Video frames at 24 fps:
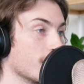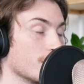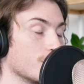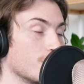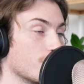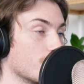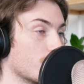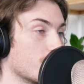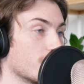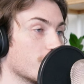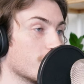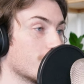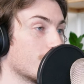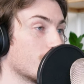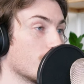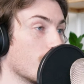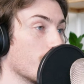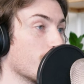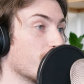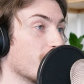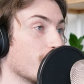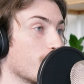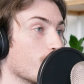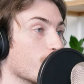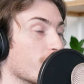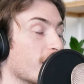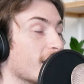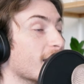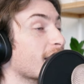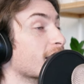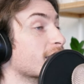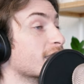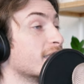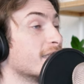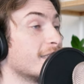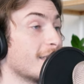just something where they
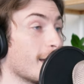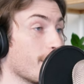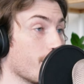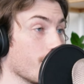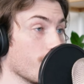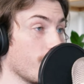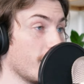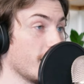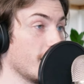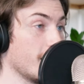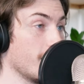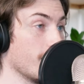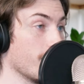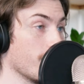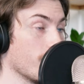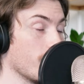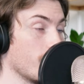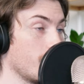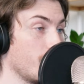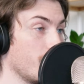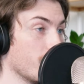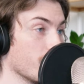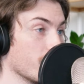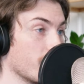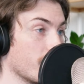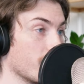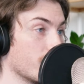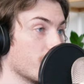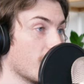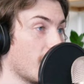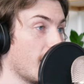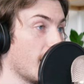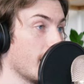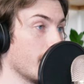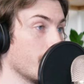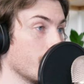get separated for a period of
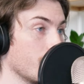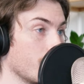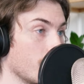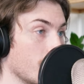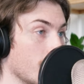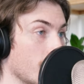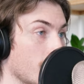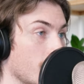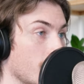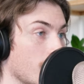time